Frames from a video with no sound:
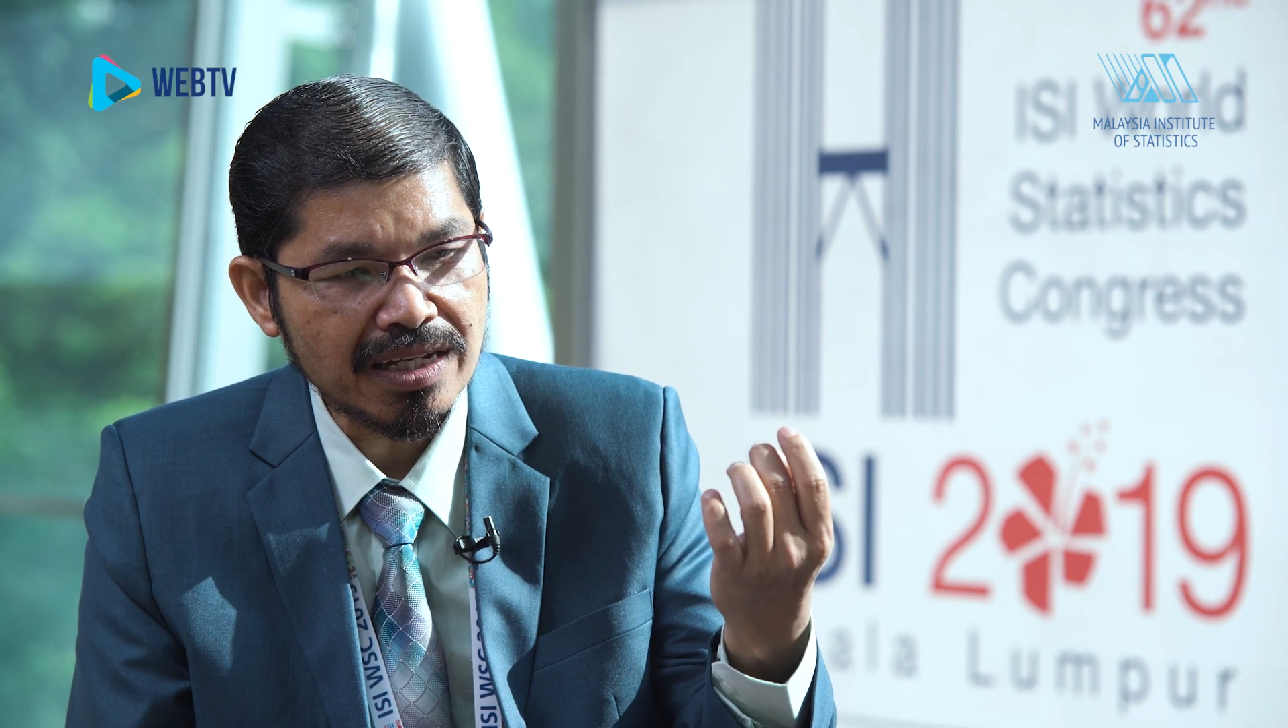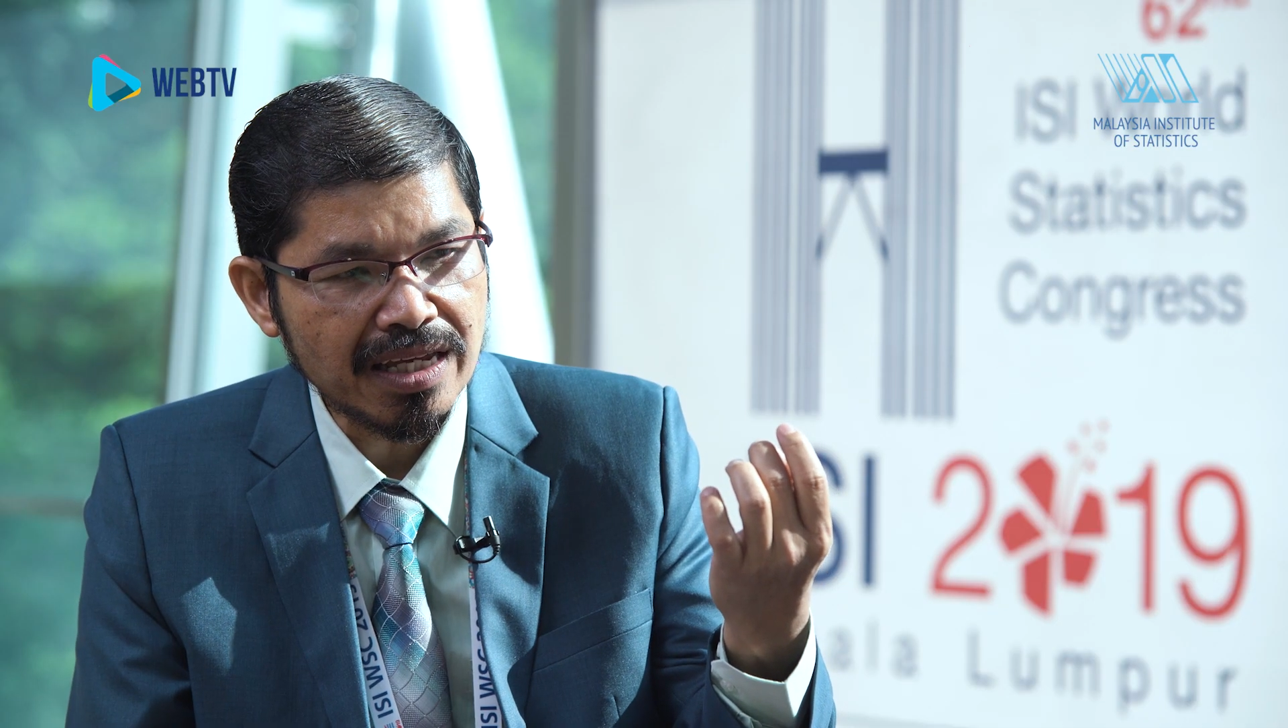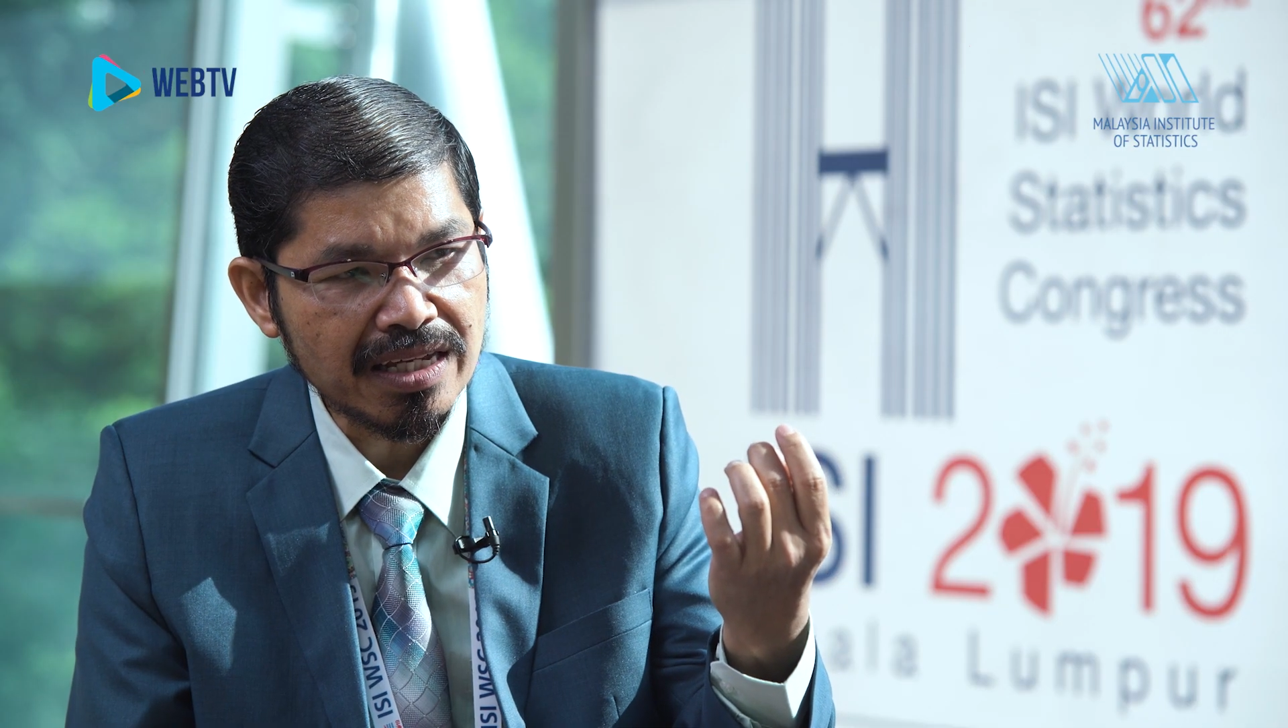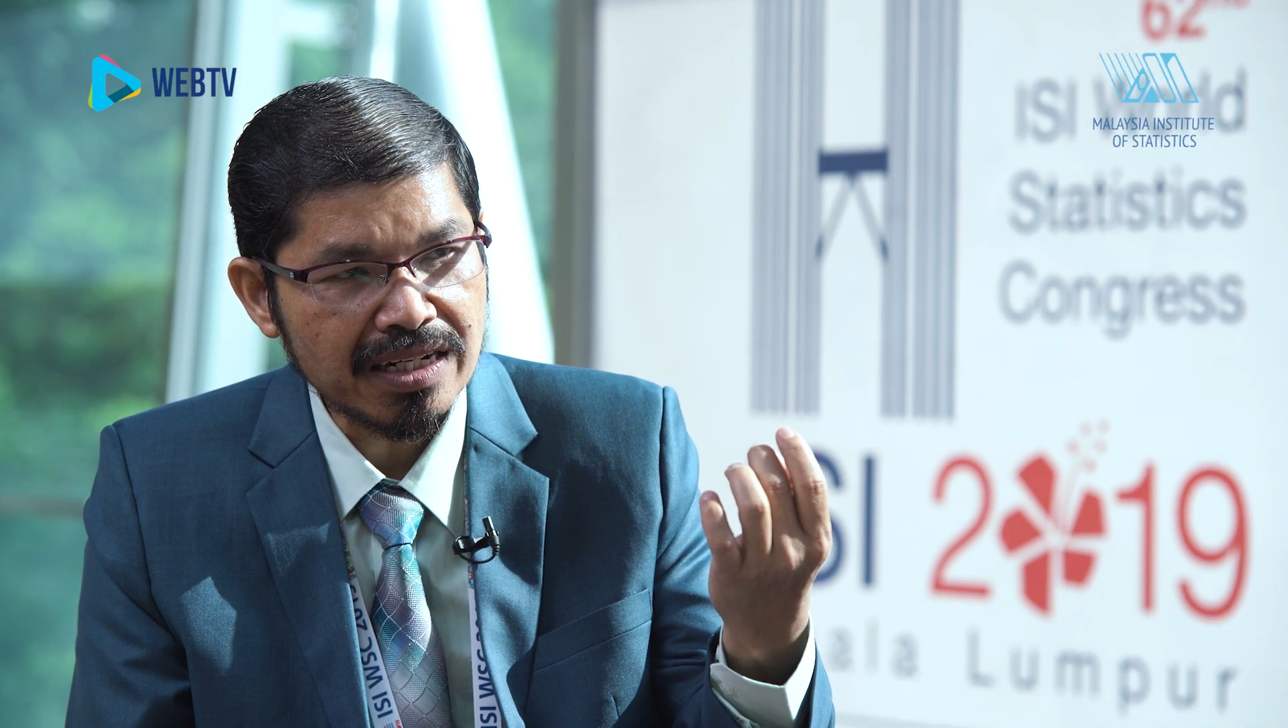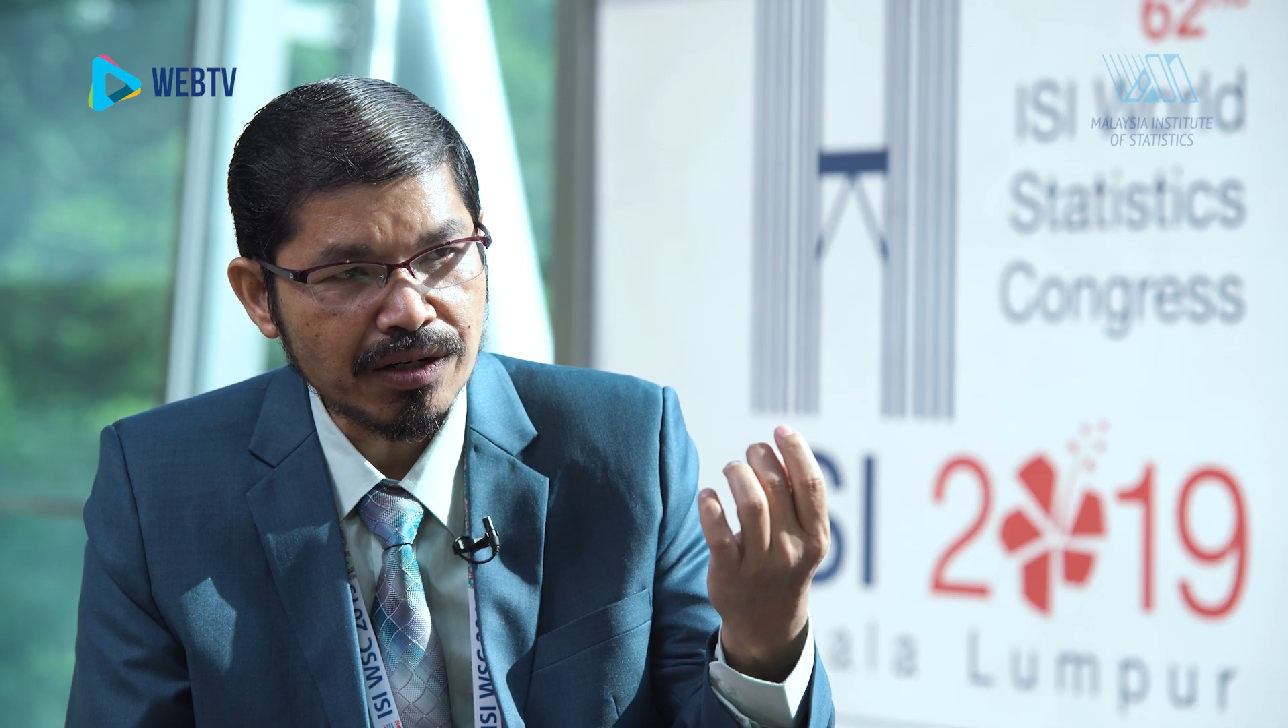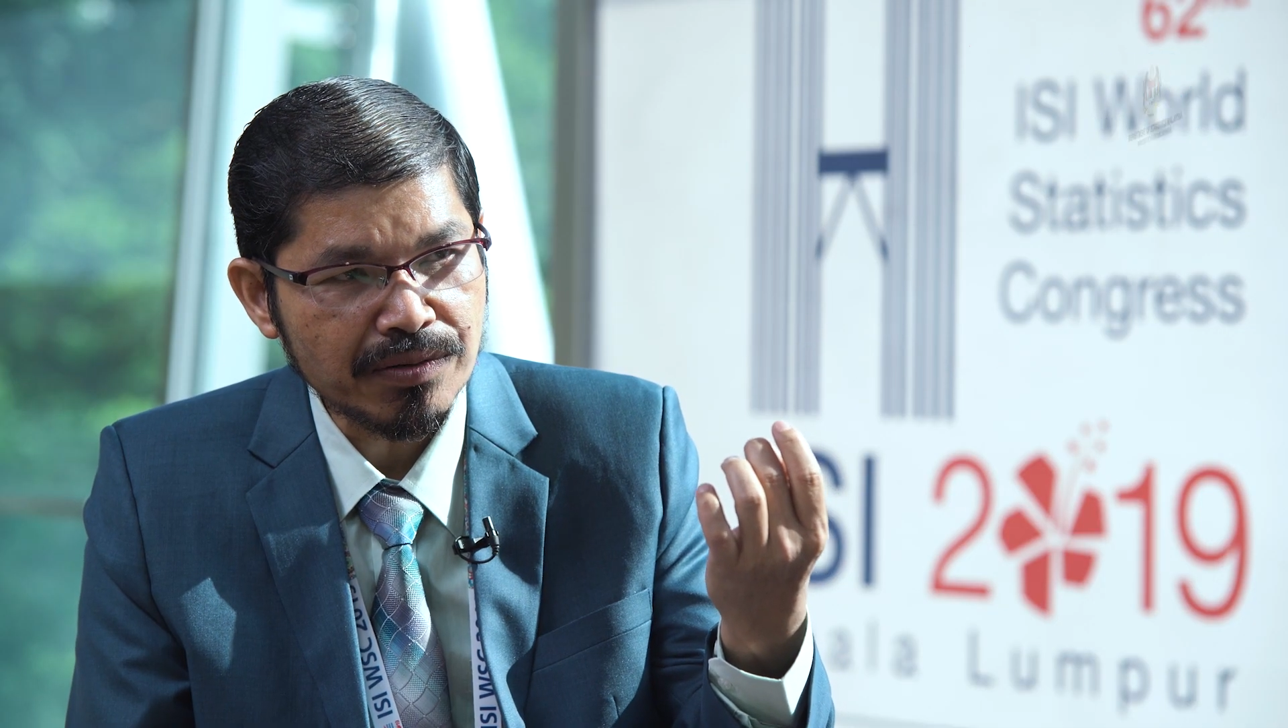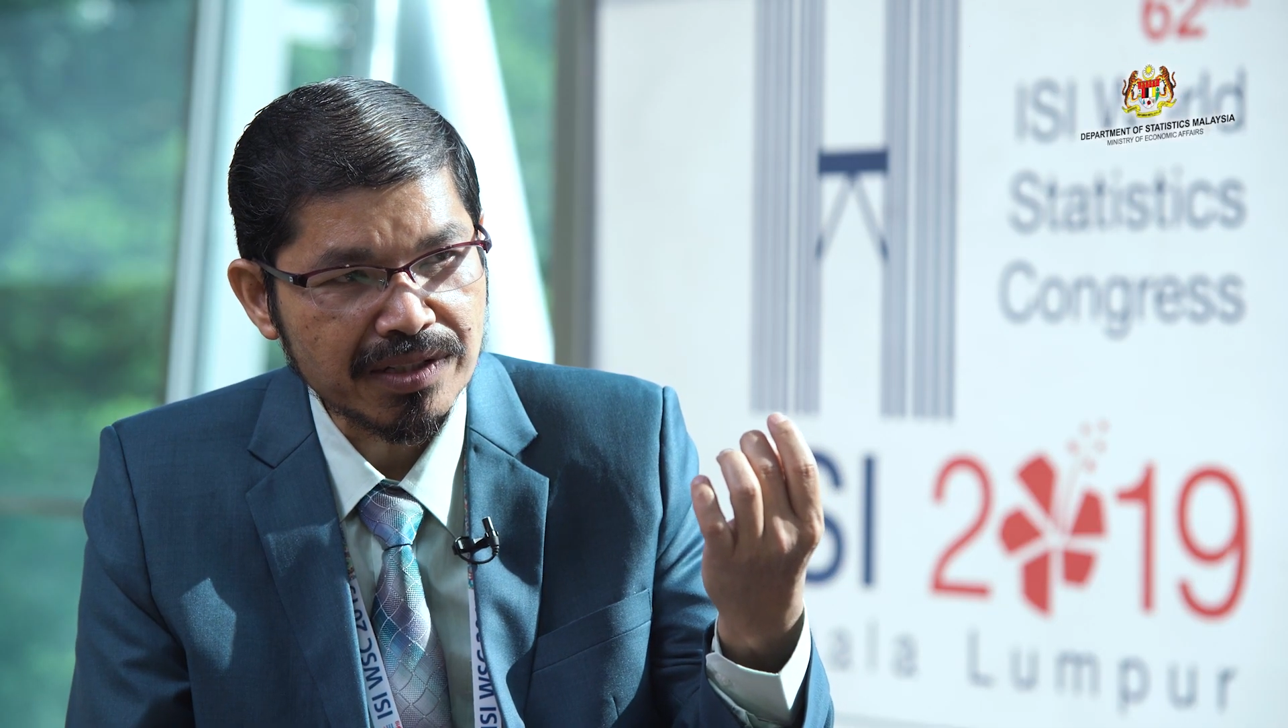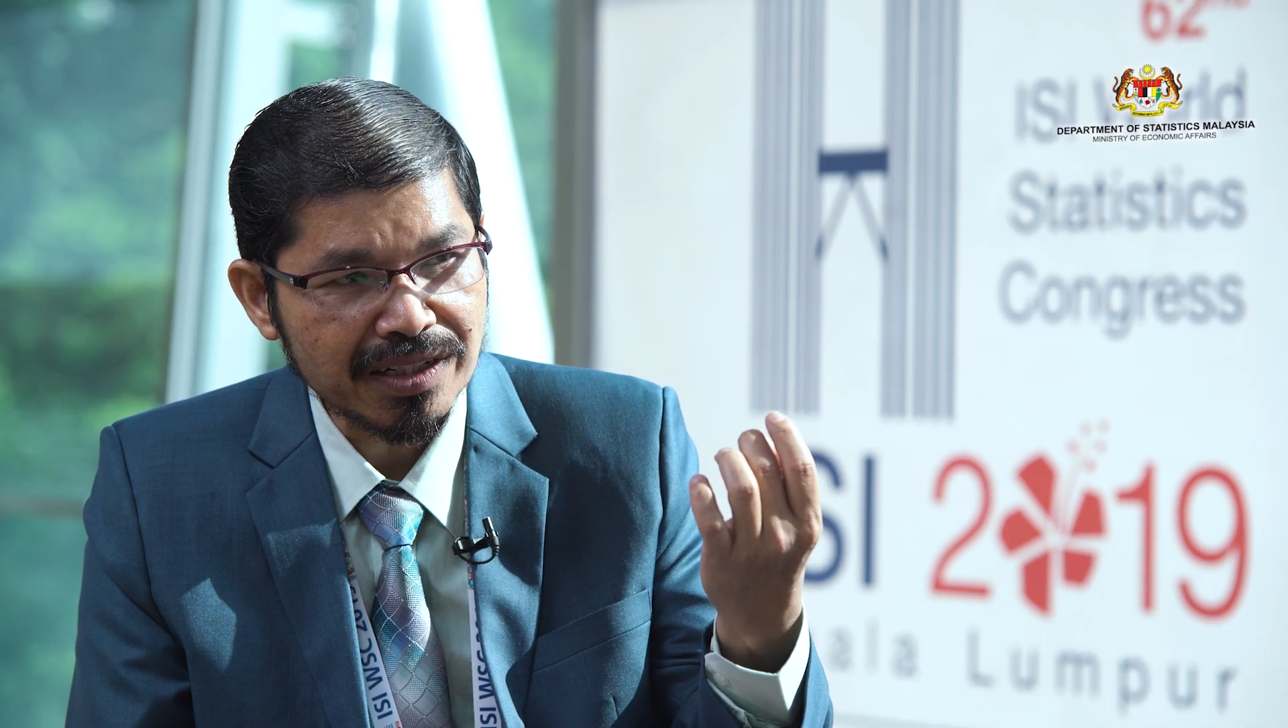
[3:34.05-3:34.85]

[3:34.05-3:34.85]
area of